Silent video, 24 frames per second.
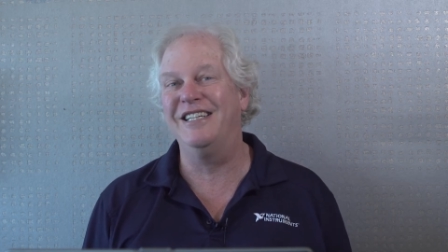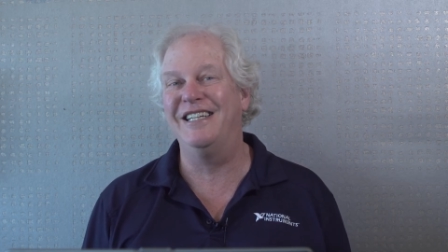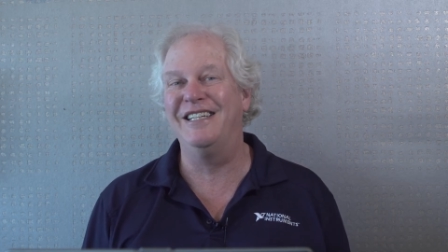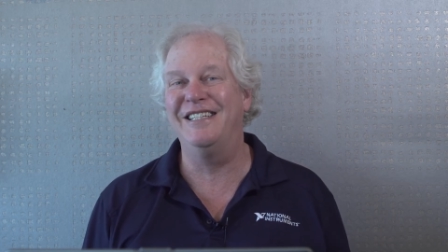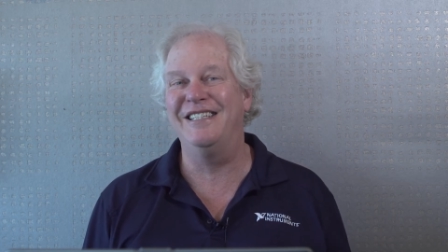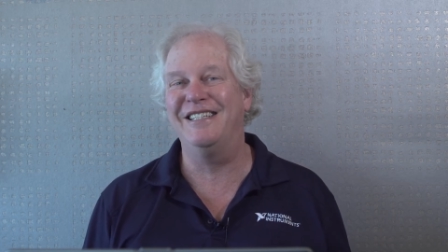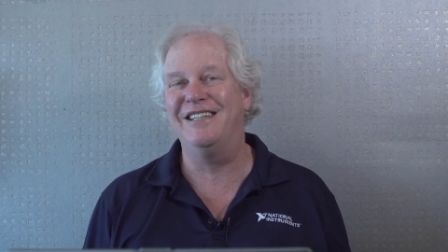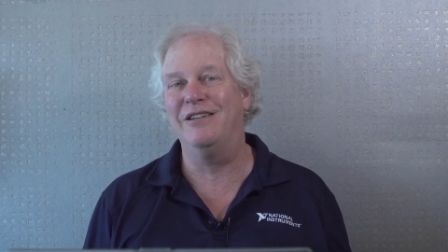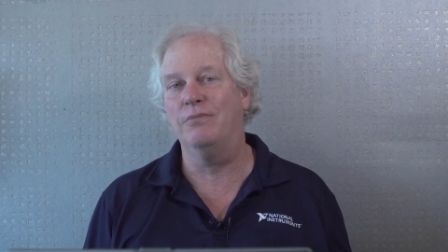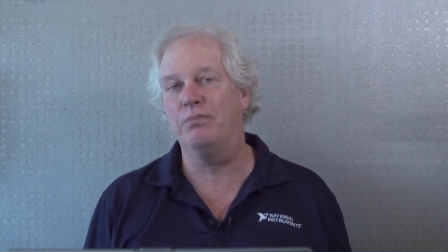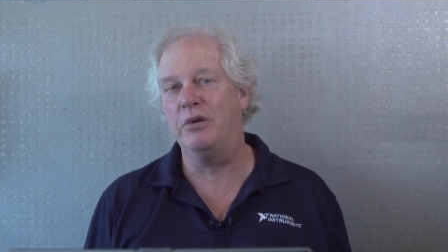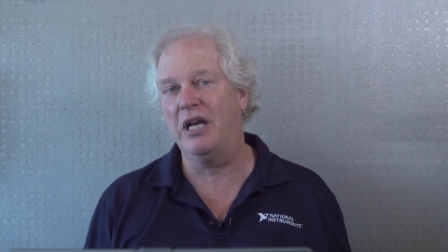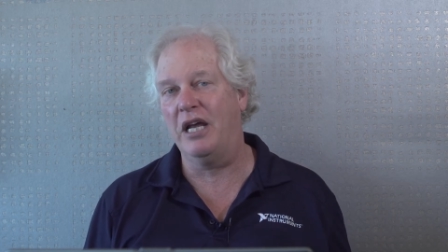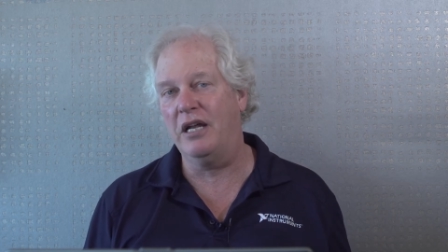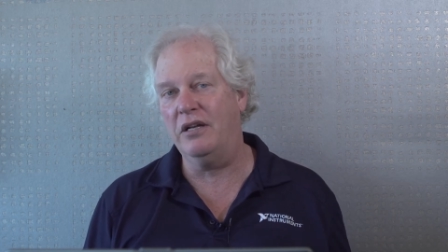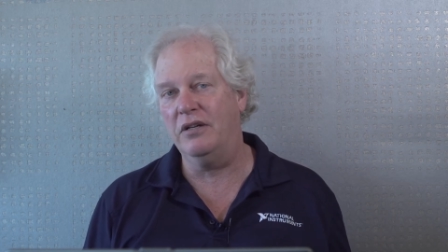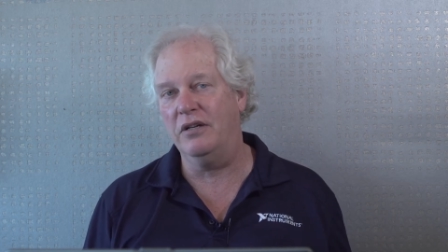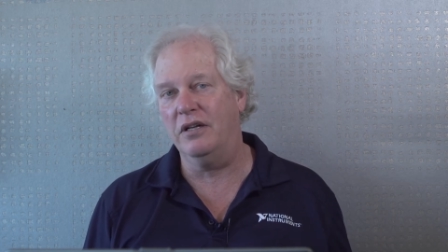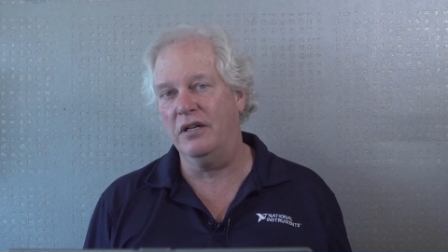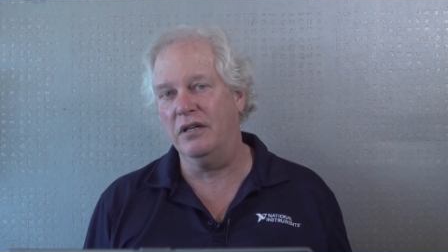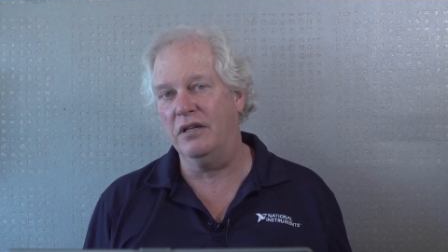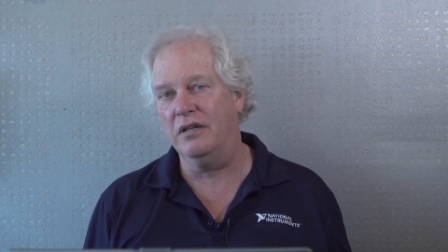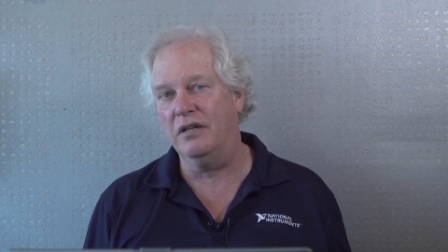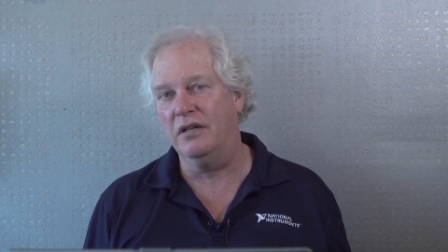is
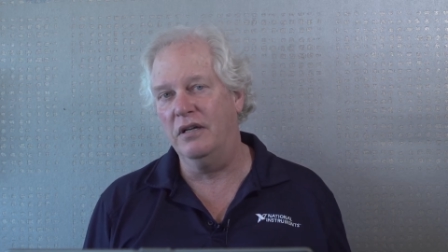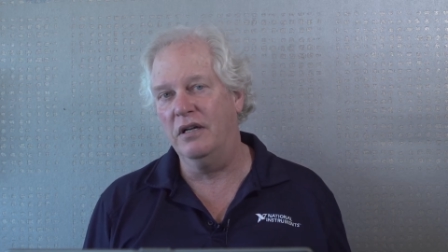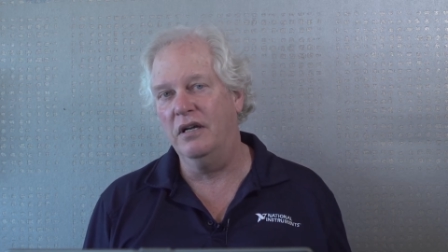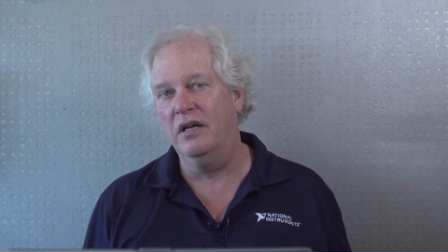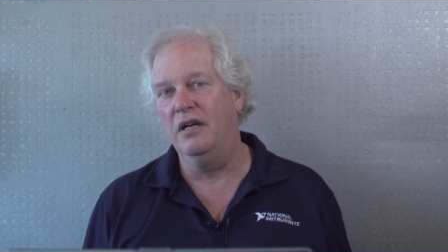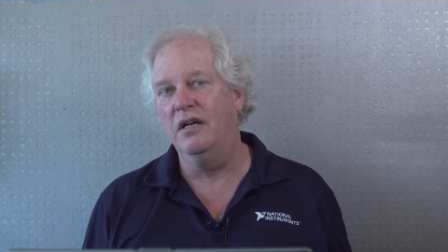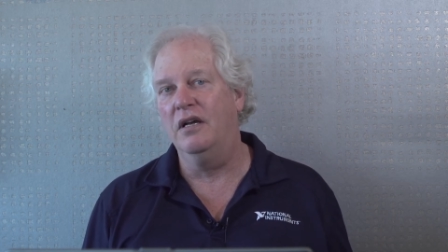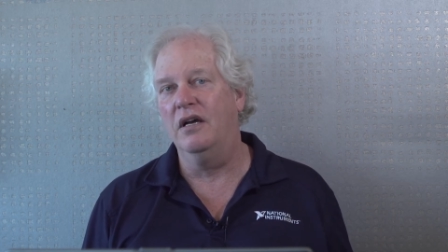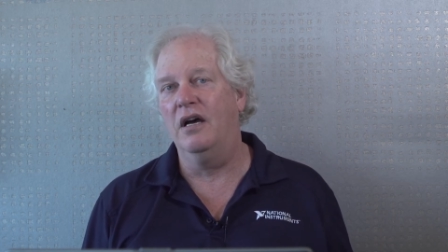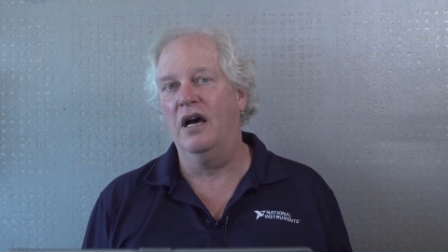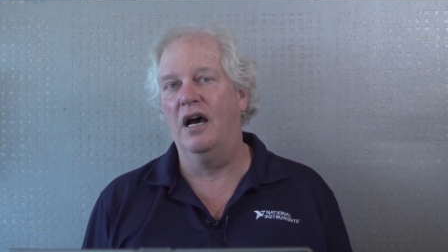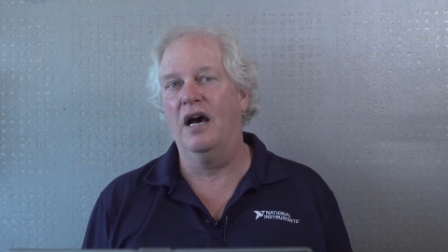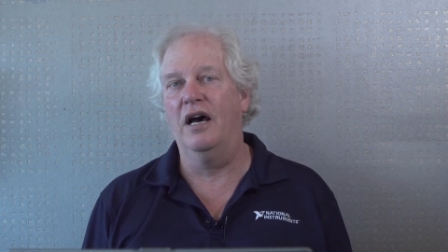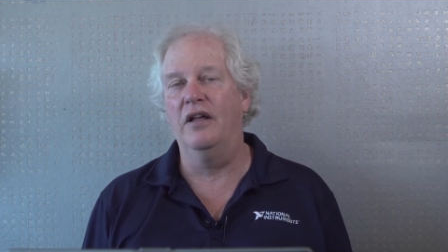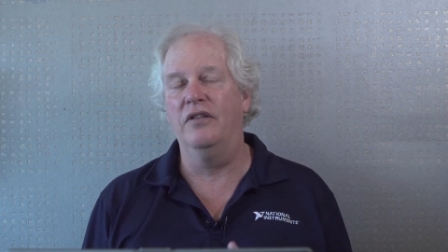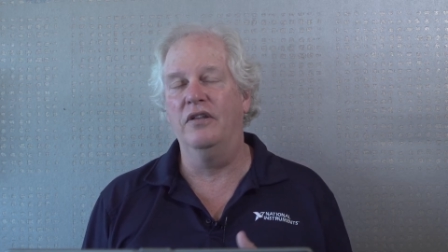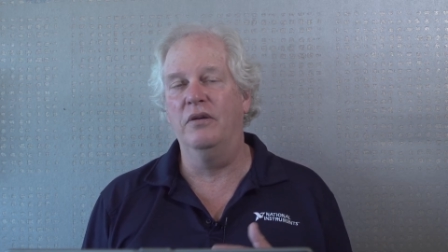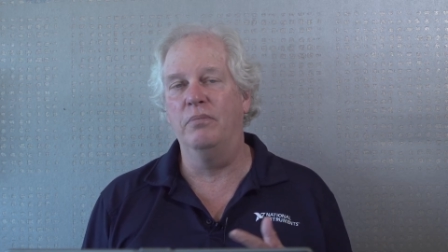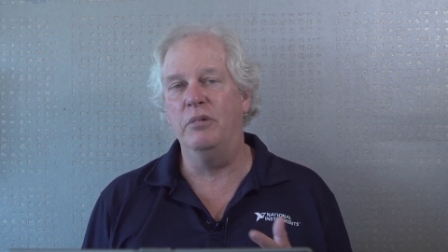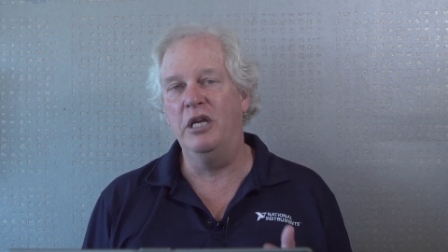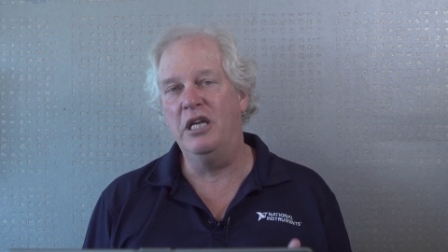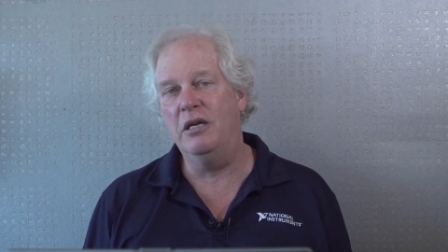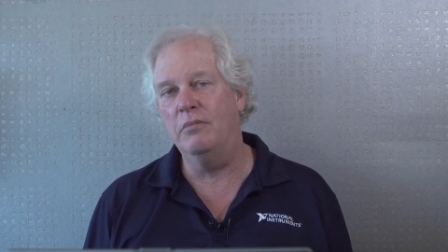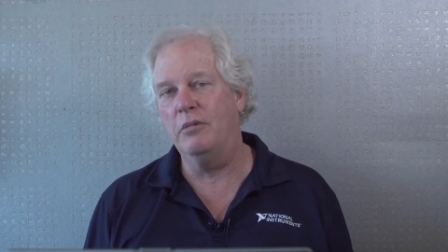dependent on
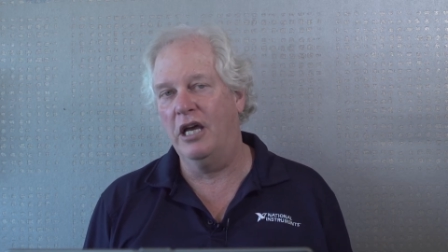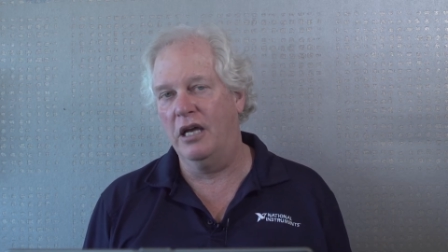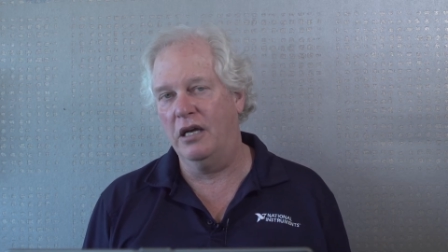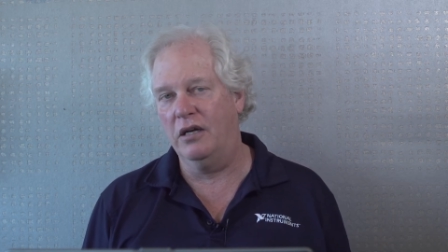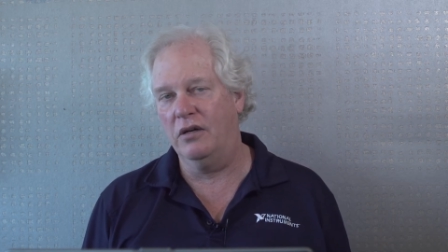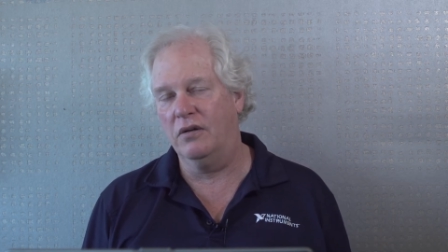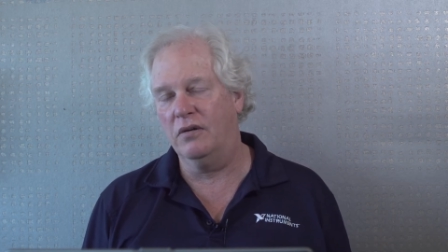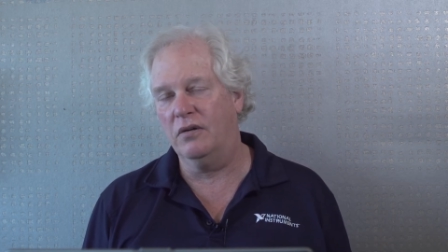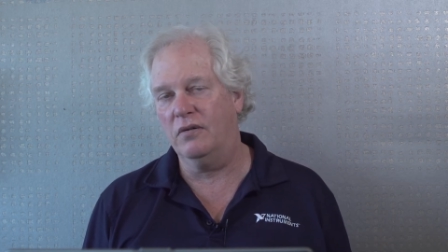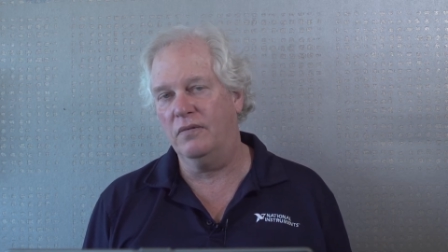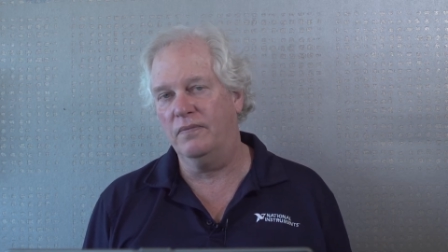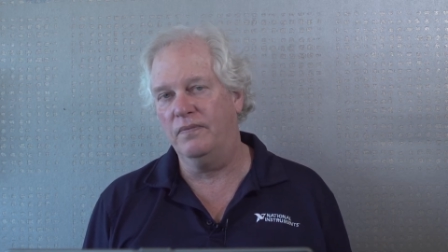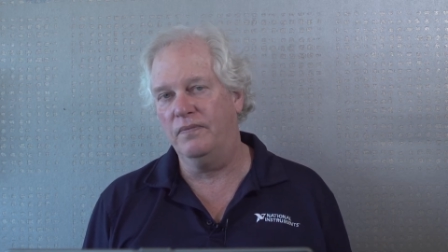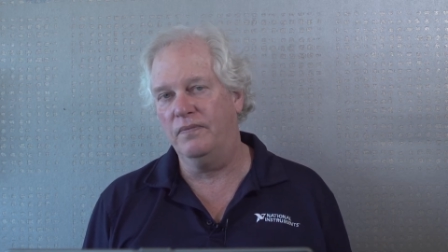the beam angle.